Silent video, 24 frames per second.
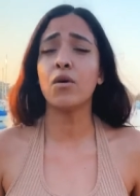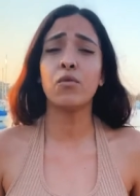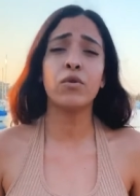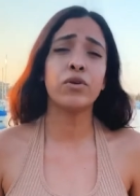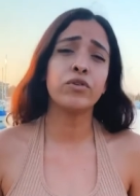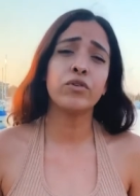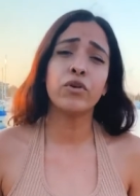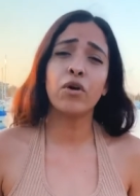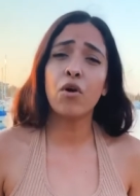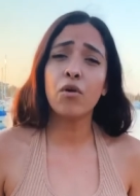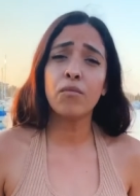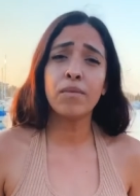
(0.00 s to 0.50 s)

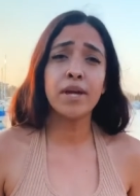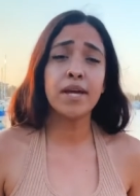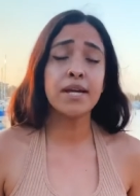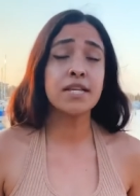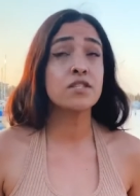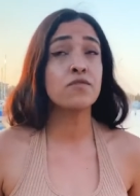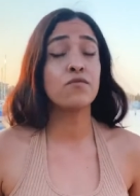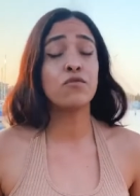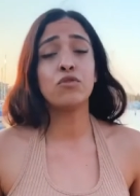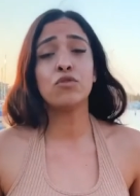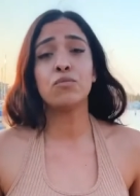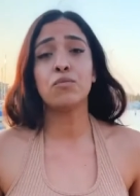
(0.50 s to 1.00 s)

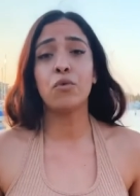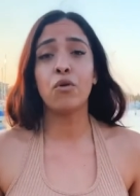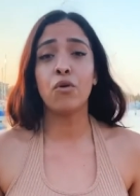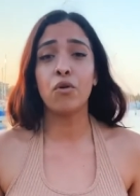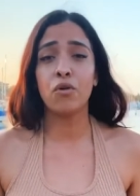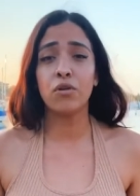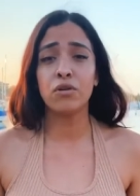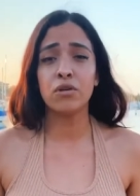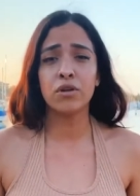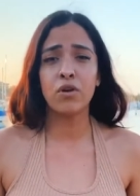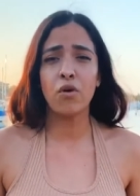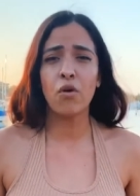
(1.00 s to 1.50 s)
acrobatics,
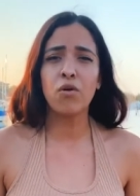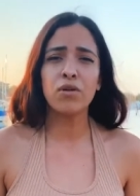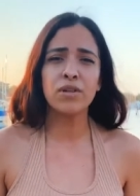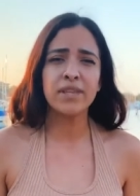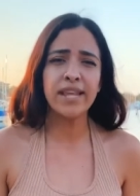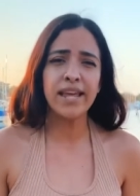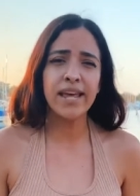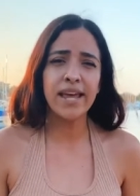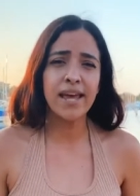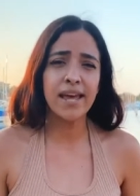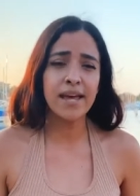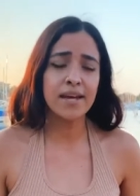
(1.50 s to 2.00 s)
football,
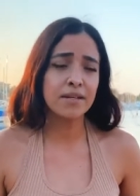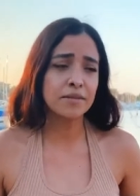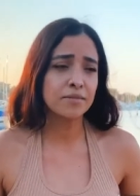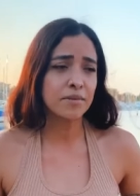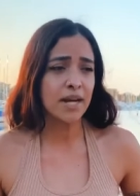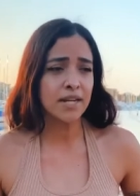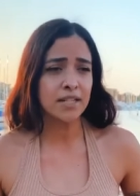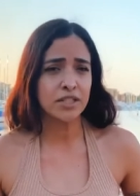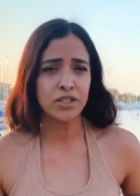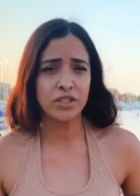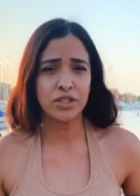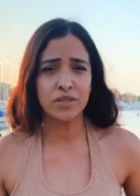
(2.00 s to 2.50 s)
all the
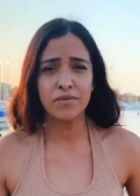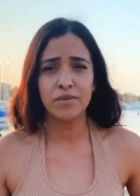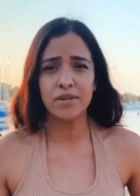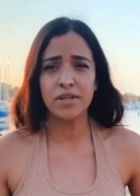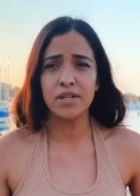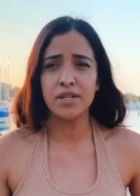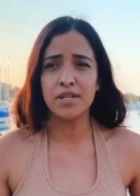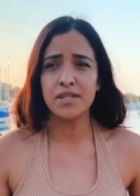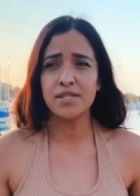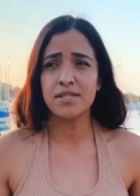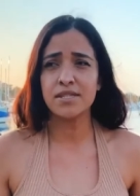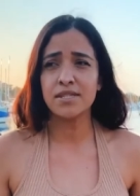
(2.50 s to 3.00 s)
um,
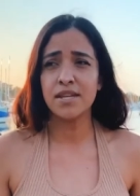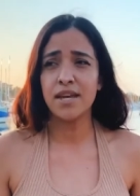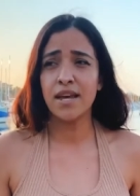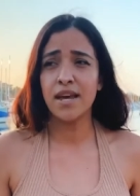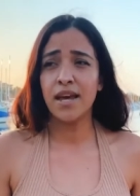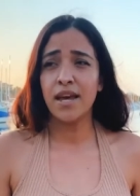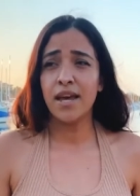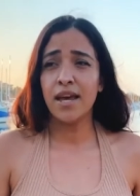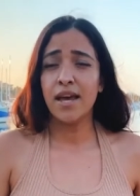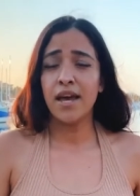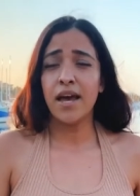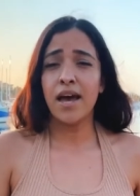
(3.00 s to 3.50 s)
activities
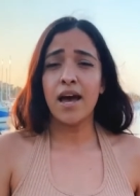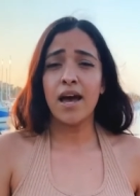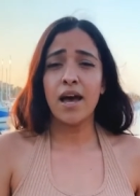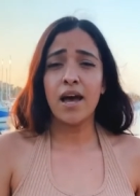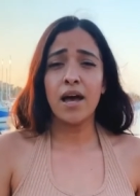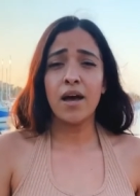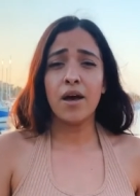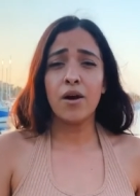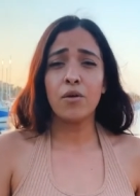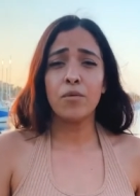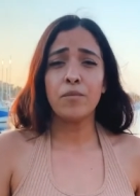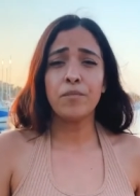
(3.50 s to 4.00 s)

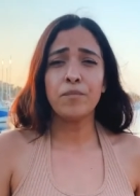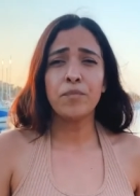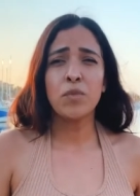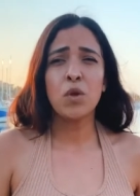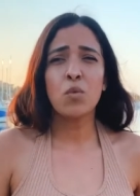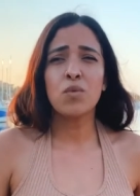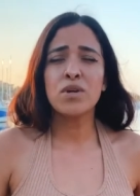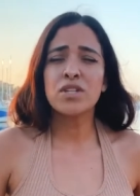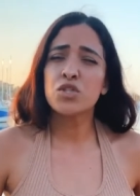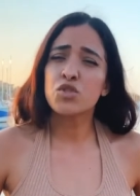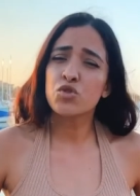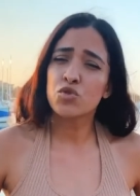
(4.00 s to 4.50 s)
uh,
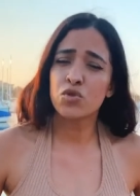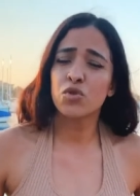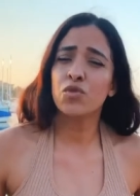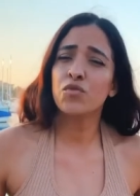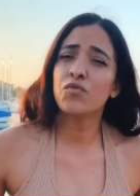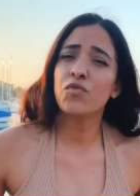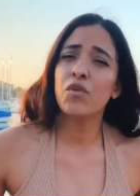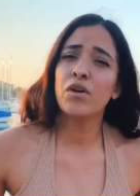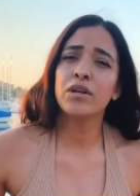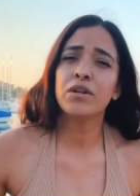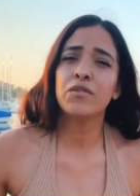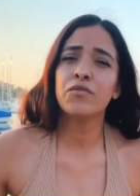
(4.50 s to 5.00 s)
was
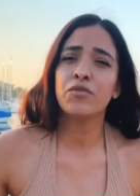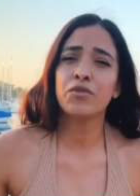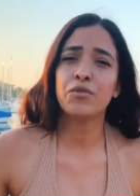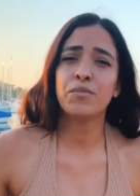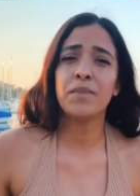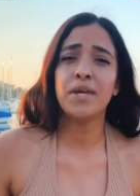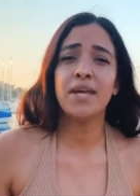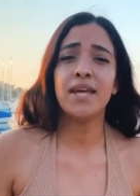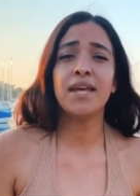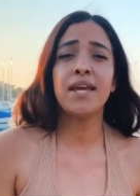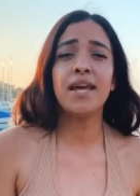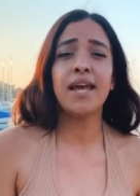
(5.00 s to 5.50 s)
too funny
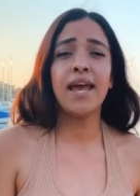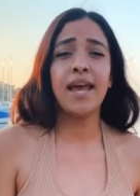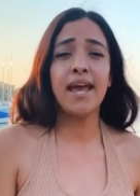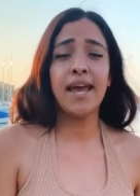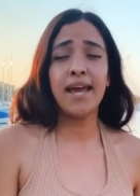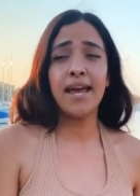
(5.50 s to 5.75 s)
for me